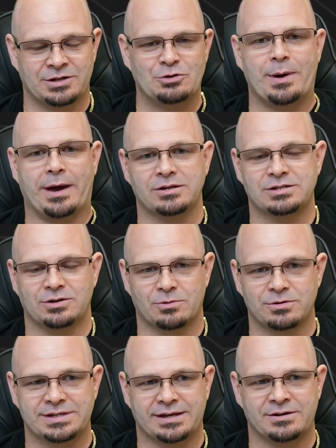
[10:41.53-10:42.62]
new patch that
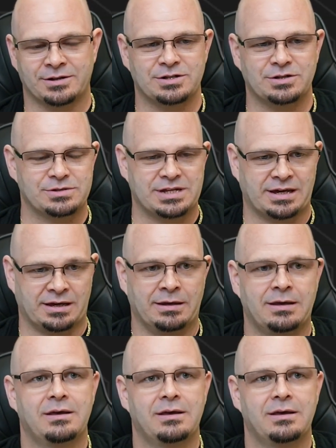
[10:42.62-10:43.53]
rolls out on Tuesday,